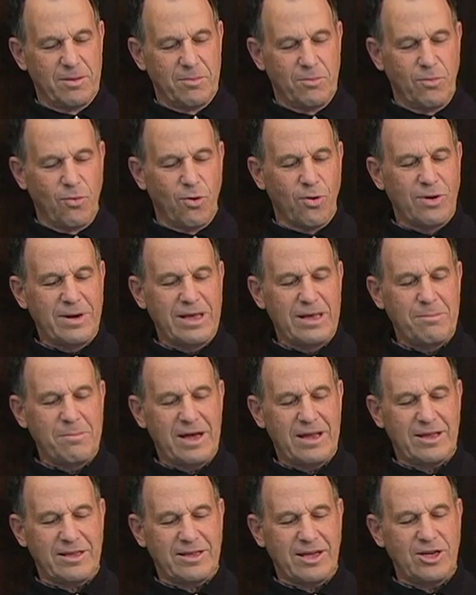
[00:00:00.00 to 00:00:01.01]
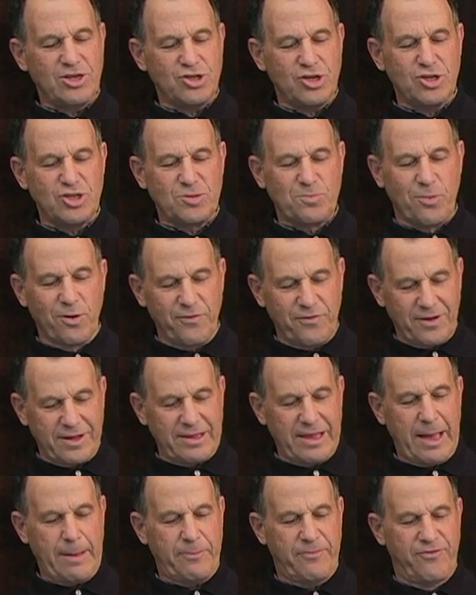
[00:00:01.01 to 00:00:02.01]
Morning meditation's perfect
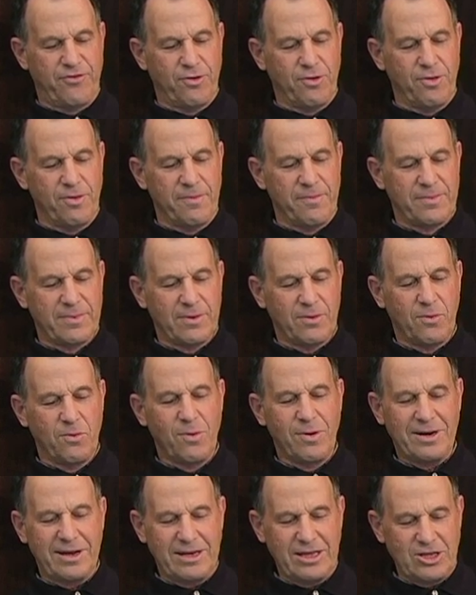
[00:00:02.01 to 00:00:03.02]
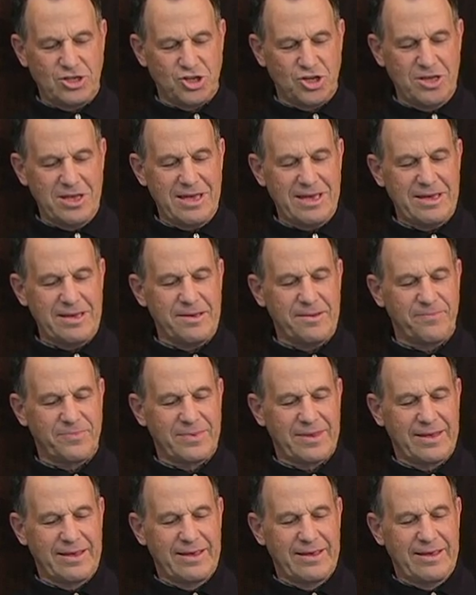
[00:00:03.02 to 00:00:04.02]
lapful, one on each knee.
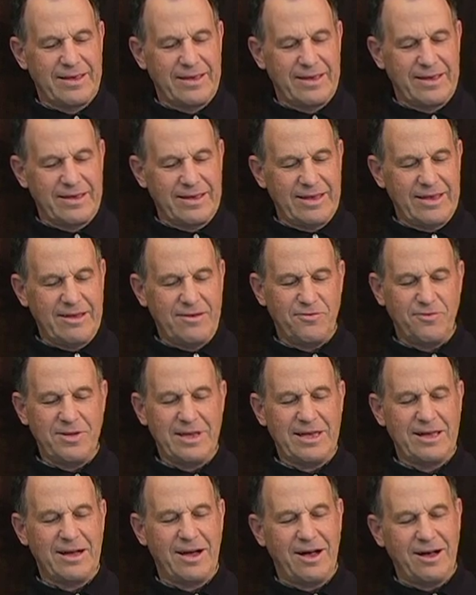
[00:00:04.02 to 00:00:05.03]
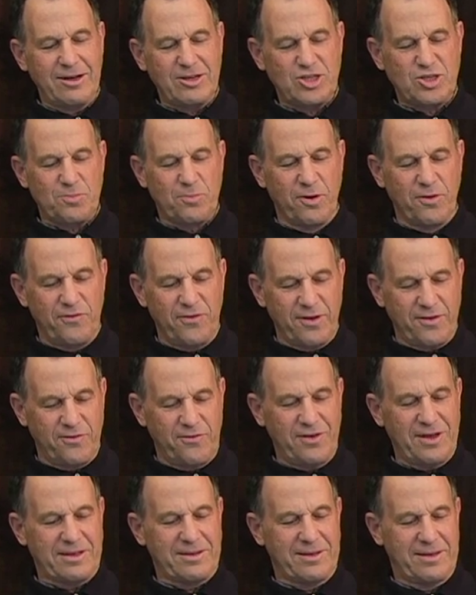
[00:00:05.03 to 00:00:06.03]
Evening hugs perfect
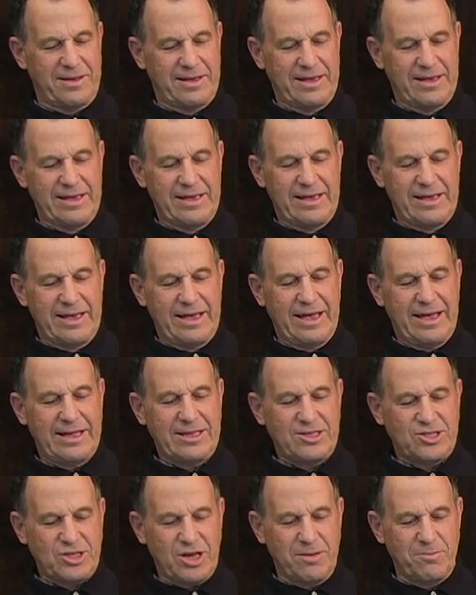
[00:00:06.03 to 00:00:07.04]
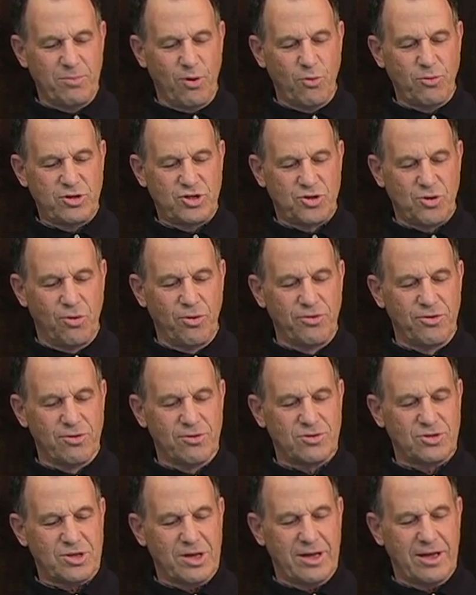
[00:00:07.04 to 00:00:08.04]
fit, heads on both
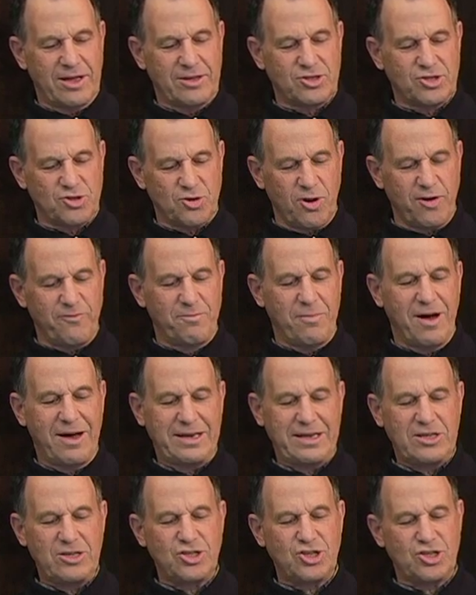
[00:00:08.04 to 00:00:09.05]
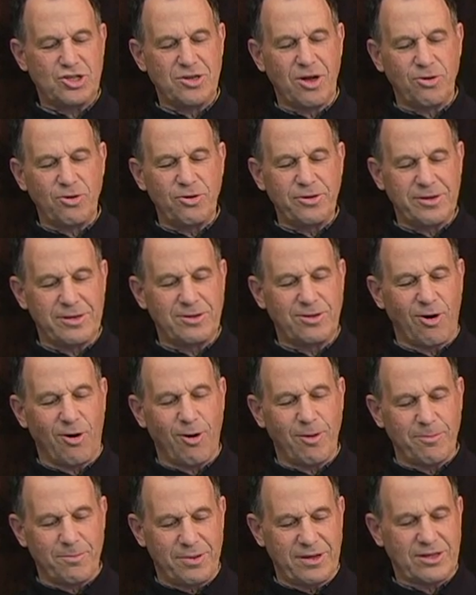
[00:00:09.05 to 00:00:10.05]
shoulders and soft bodies snuggled into
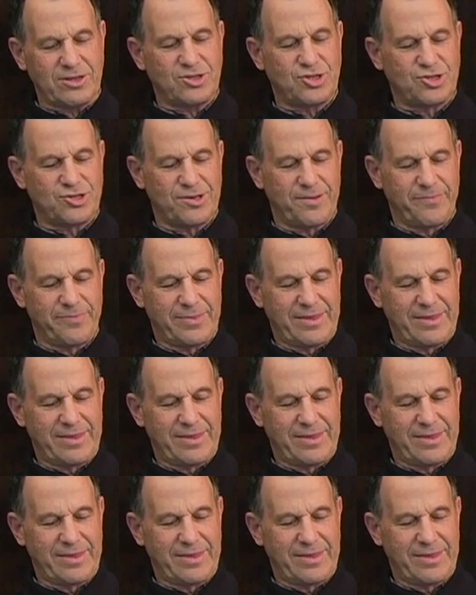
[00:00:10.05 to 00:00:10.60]
armpits.